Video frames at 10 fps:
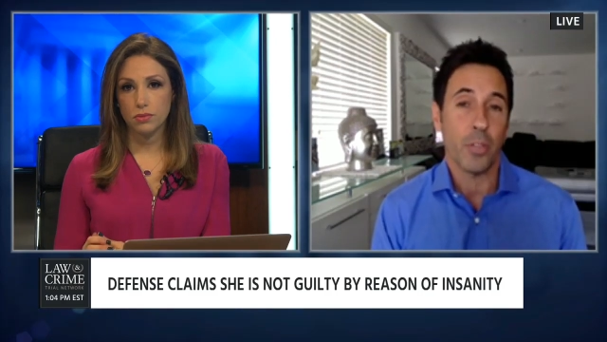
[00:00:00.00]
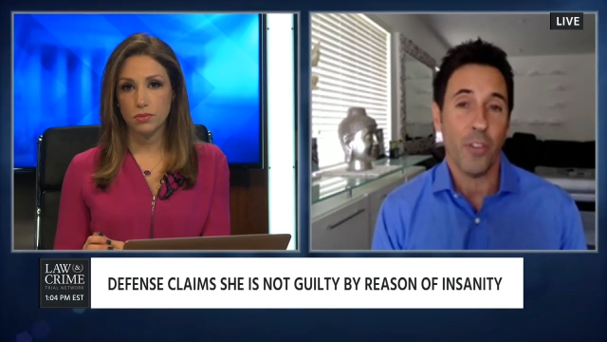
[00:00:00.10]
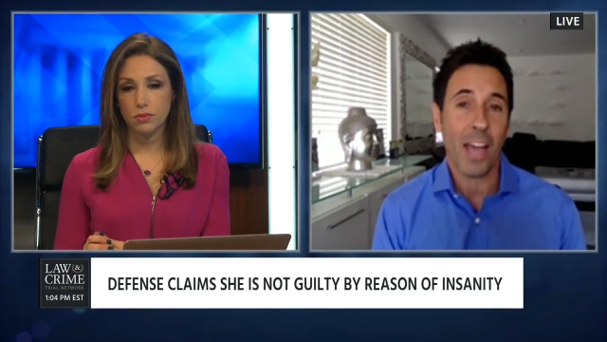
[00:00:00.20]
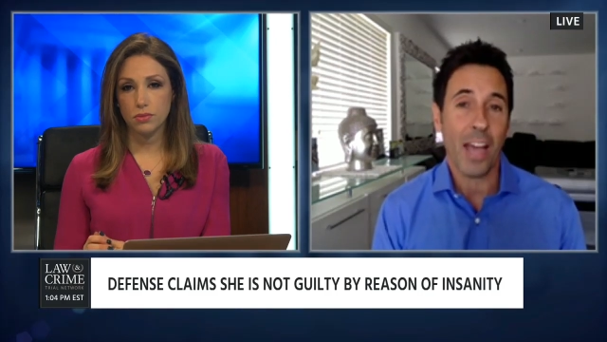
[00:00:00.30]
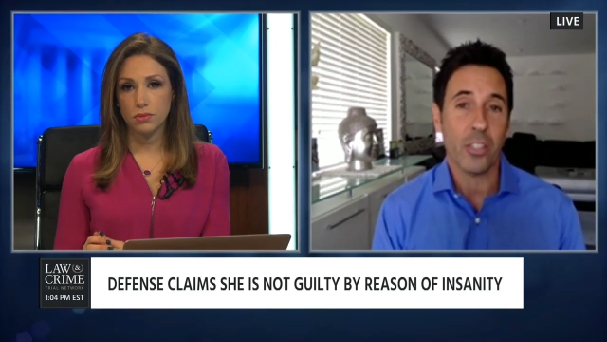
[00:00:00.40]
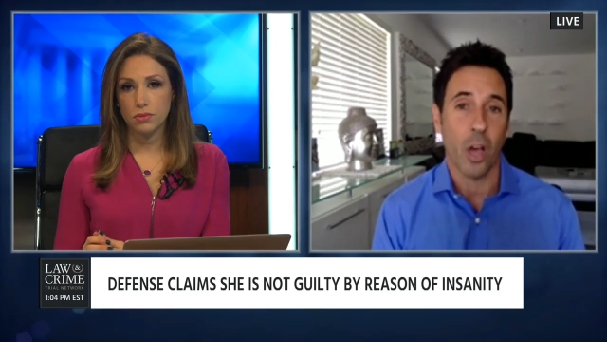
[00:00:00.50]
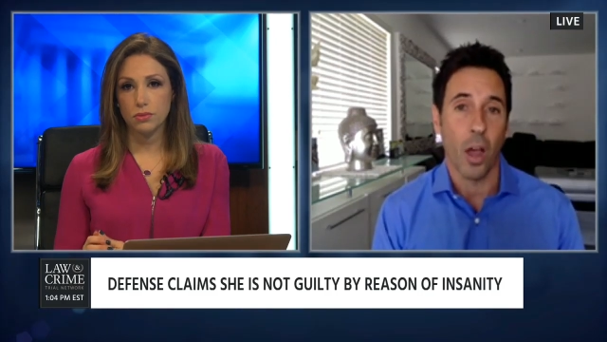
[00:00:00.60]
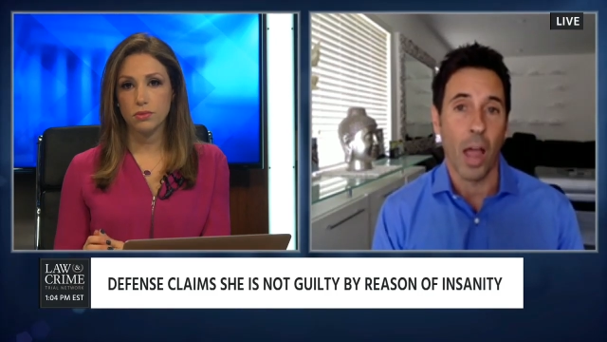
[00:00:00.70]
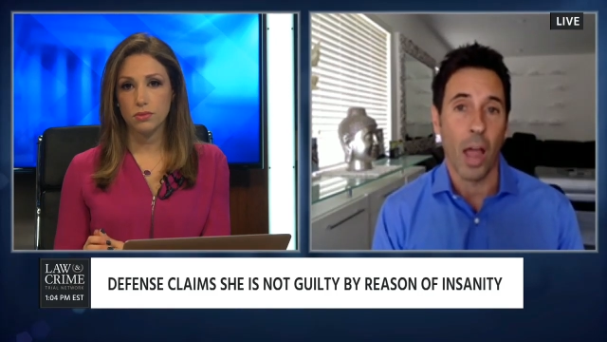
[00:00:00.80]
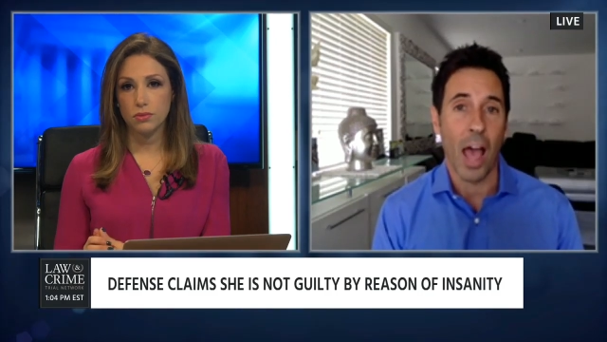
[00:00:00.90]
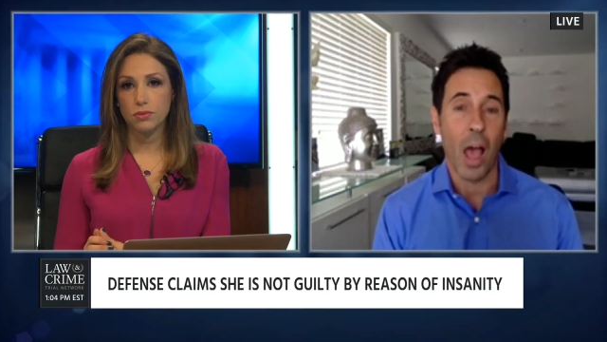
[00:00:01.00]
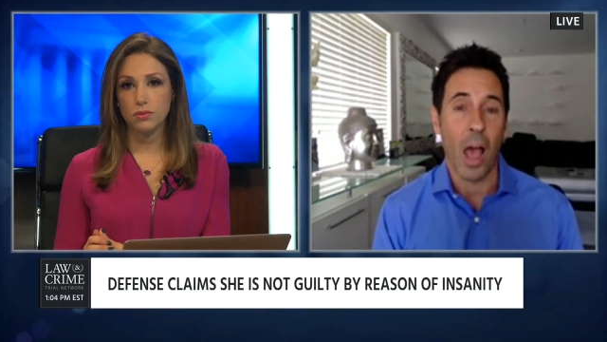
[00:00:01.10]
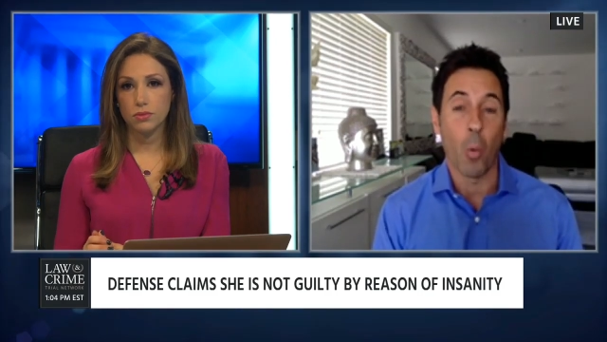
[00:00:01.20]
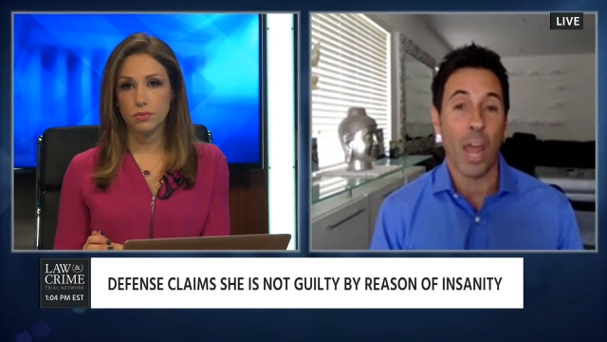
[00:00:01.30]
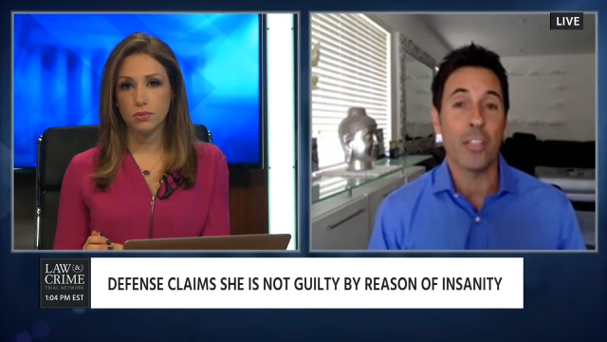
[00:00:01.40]
Speaker 1: the facts are. I,
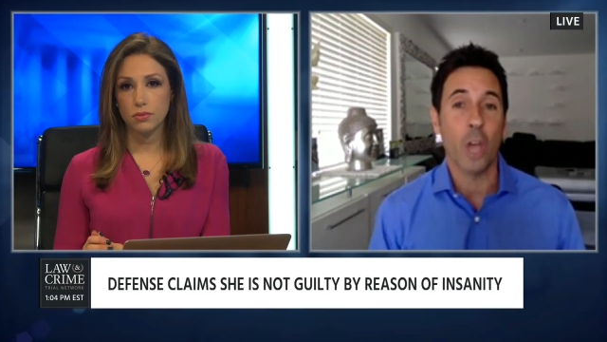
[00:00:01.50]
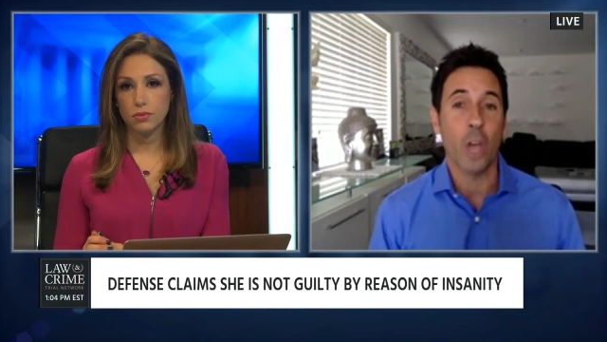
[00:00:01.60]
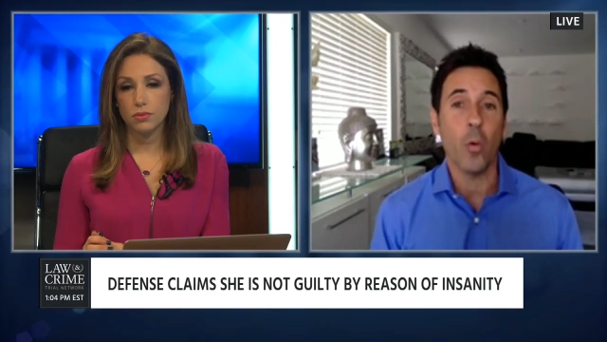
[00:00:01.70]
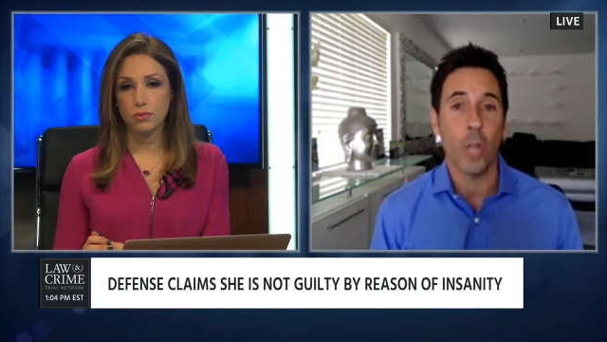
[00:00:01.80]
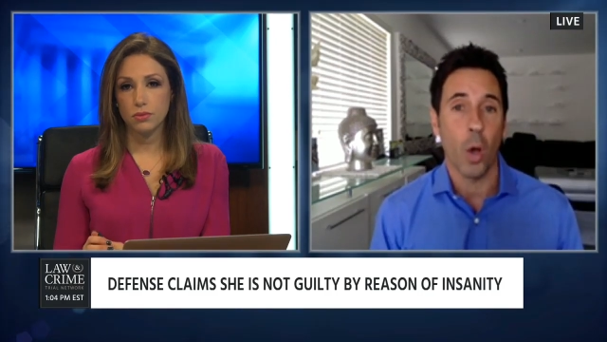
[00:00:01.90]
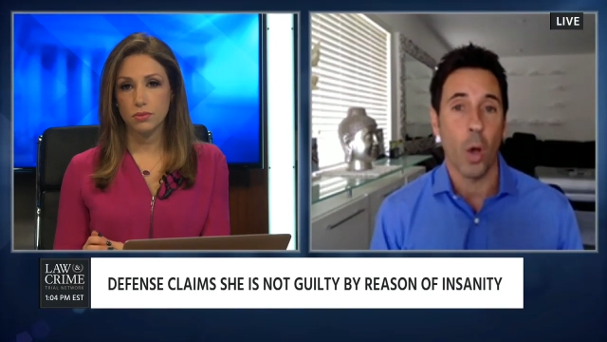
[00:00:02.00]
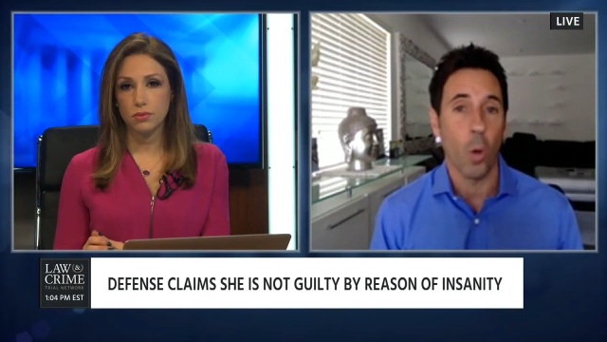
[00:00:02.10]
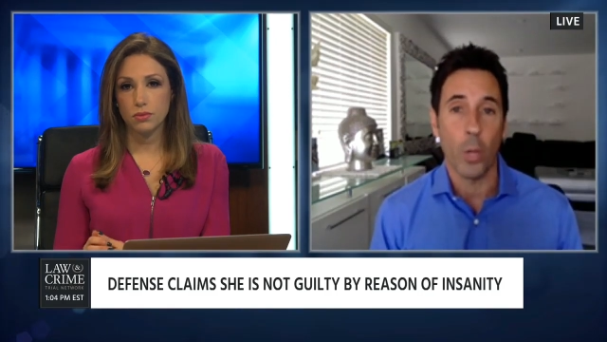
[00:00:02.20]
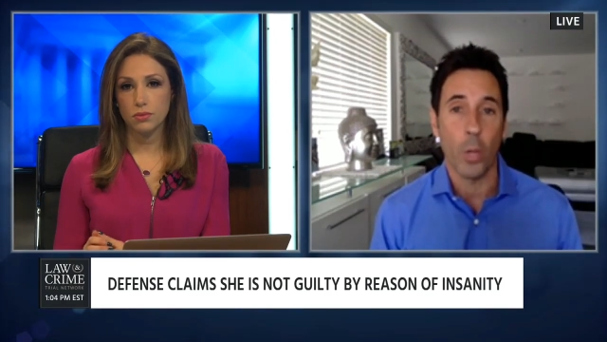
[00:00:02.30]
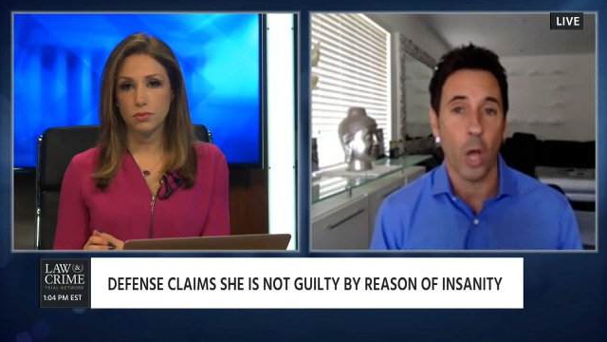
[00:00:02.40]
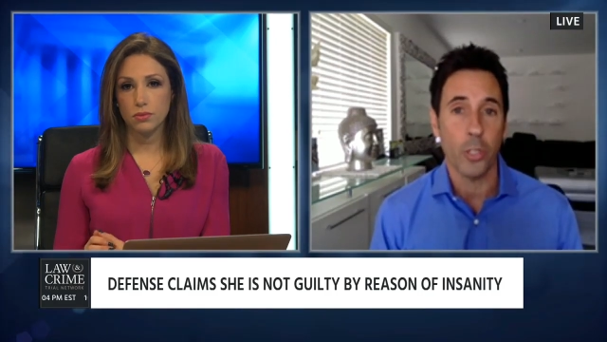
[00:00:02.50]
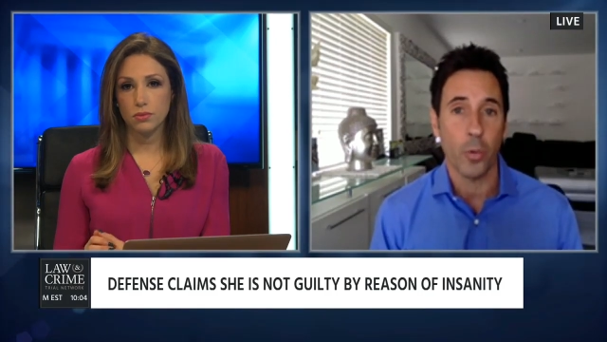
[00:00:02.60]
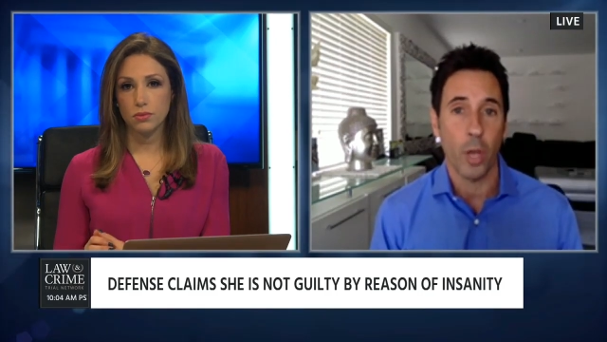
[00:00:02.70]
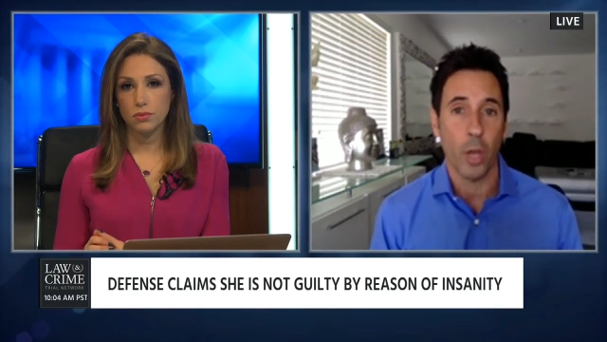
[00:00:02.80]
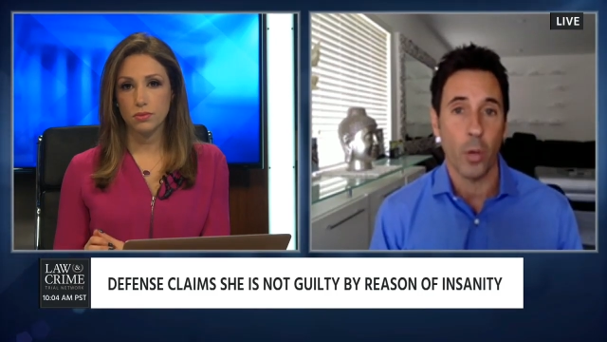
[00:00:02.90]
what I don't know, what we all
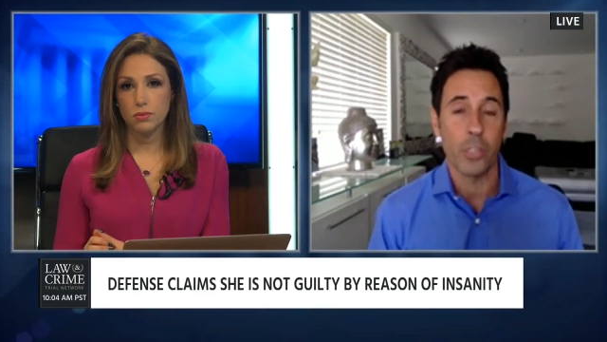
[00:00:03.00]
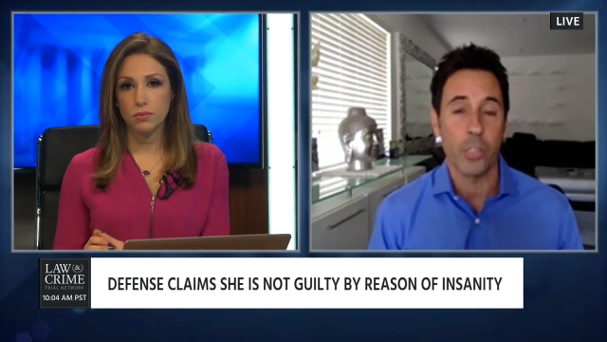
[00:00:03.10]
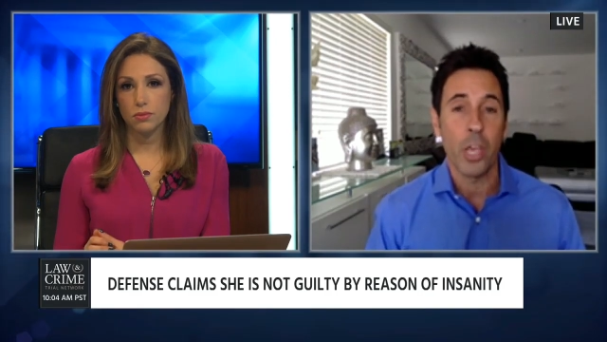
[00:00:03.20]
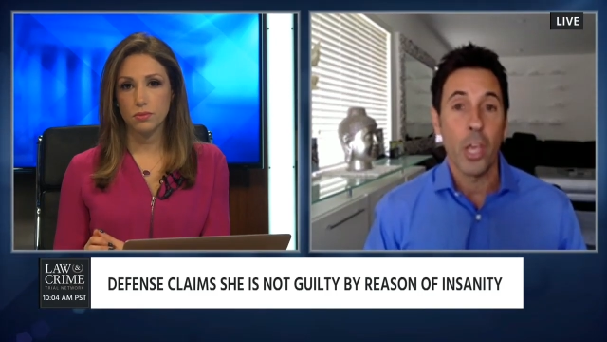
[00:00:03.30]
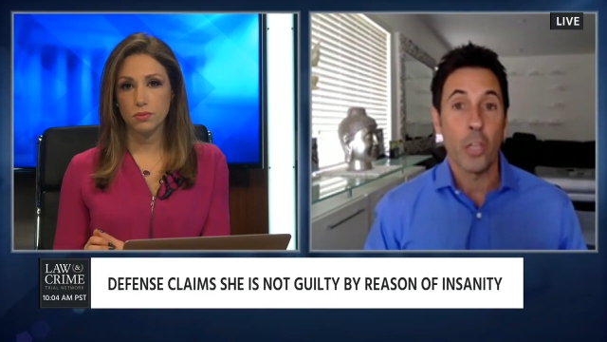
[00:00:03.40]
don't know, is